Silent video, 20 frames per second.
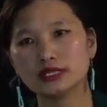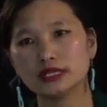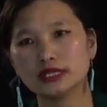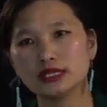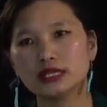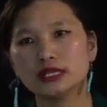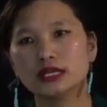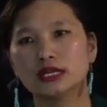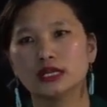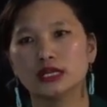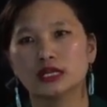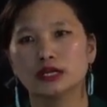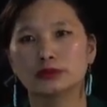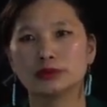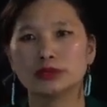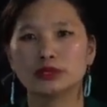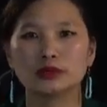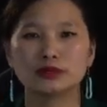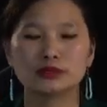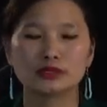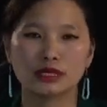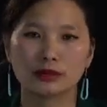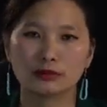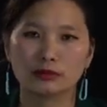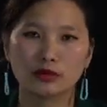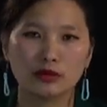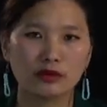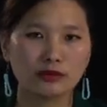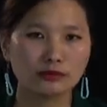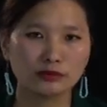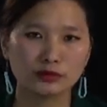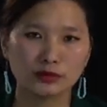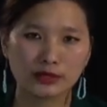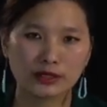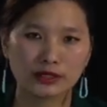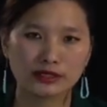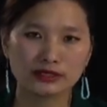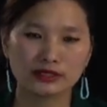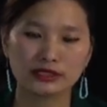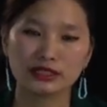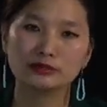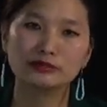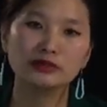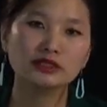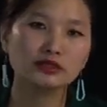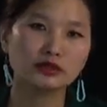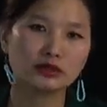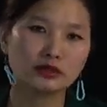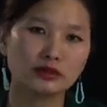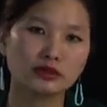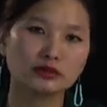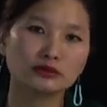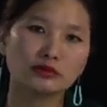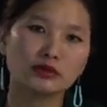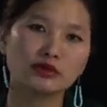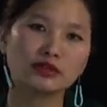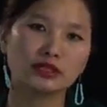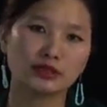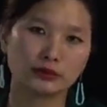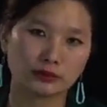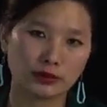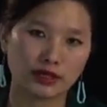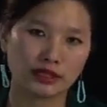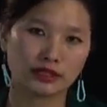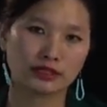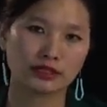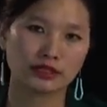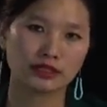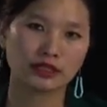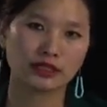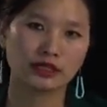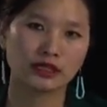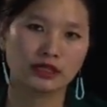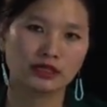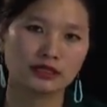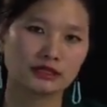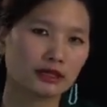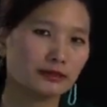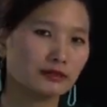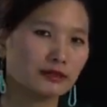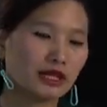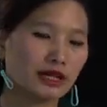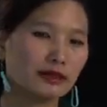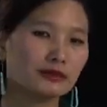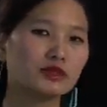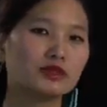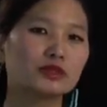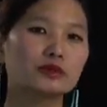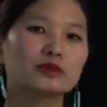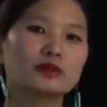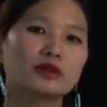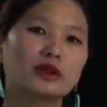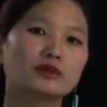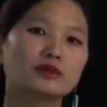say we got some homeworks. That means you got more than one. Sometimes you will